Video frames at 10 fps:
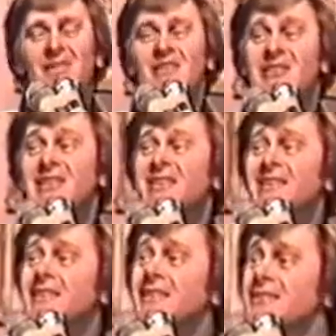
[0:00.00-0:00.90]

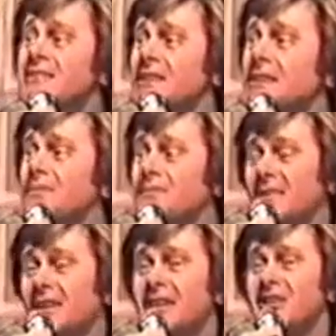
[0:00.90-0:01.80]
Secondly, there's
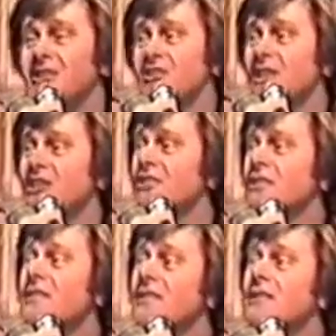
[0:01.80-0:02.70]
an accusation
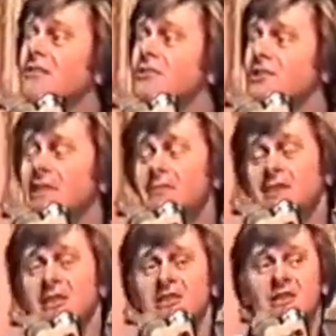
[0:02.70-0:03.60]
in the New Zealand
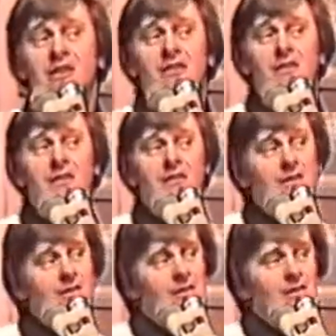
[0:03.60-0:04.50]
magazine that
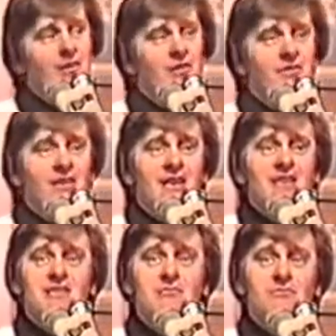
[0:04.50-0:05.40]
Lofty
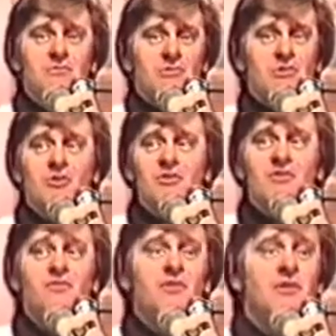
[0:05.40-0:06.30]
has learned
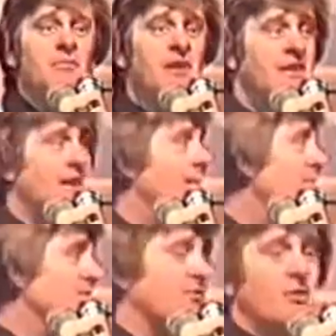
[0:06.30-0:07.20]
some very bad
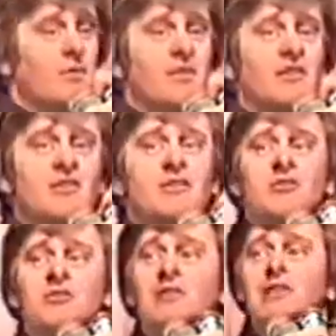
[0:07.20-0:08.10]
habits from the South
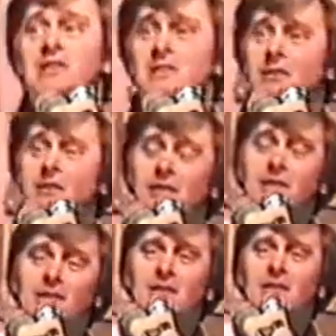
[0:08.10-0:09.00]
Australians,
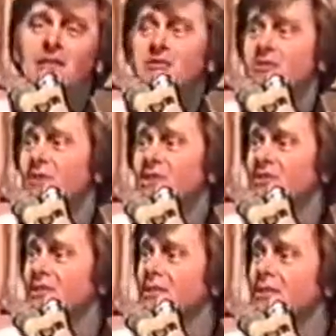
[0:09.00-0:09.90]
in so much that he